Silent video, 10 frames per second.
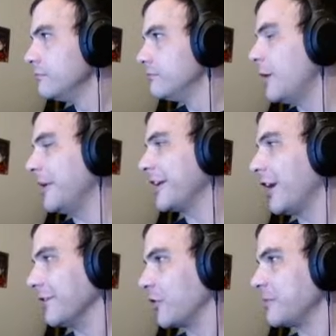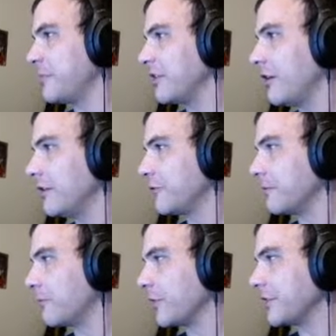Oh my god, I've already been on for a
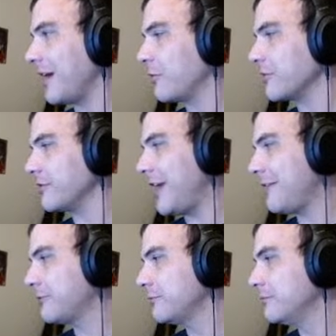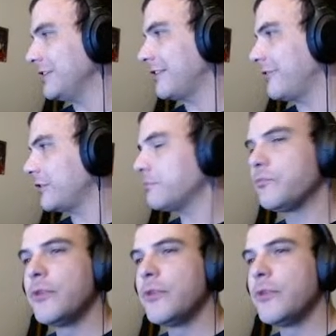freaking hour and a half? What the fuck?